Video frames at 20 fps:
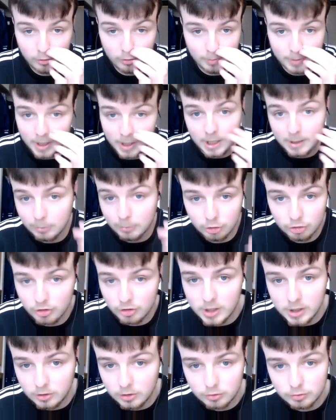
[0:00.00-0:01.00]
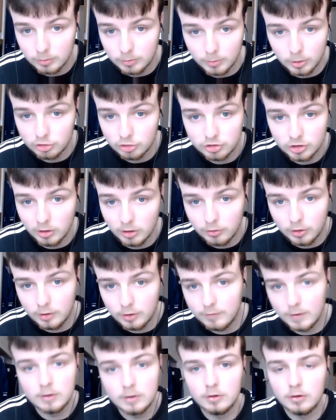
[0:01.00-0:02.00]
to be any mistakes from those Chelsea
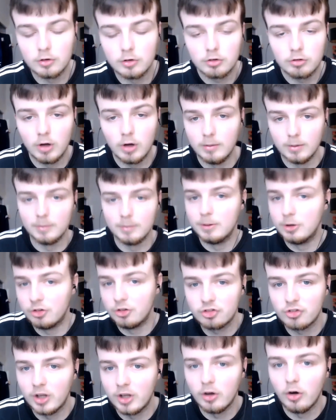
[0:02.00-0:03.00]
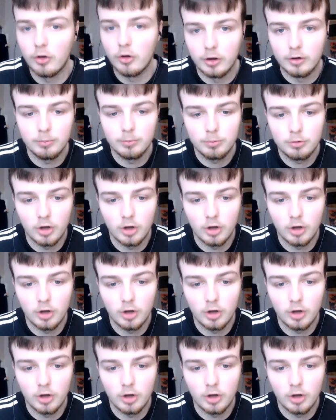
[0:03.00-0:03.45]
defenders, Gray would have been straight on it.